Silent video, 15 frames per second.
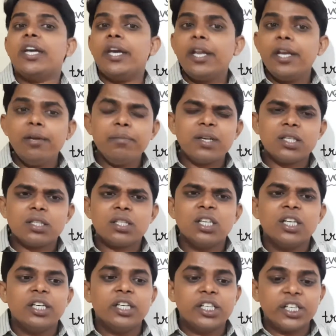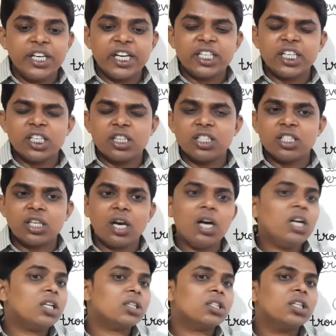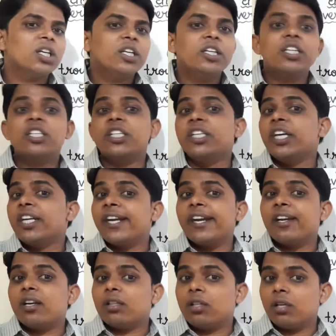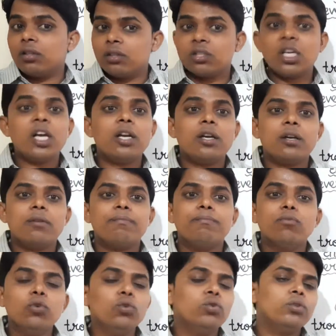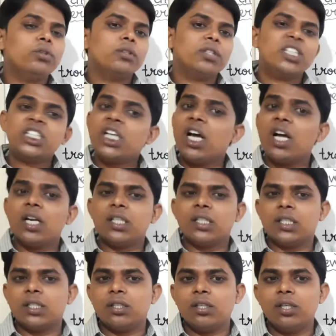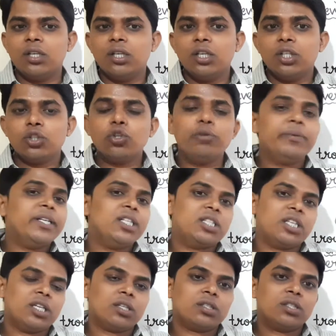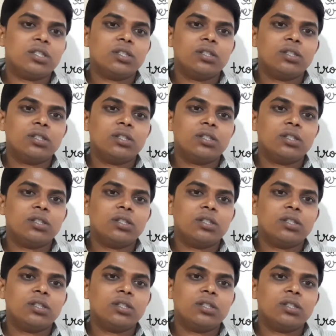animals, He created this earth, He created sun, moon, stars, so many things.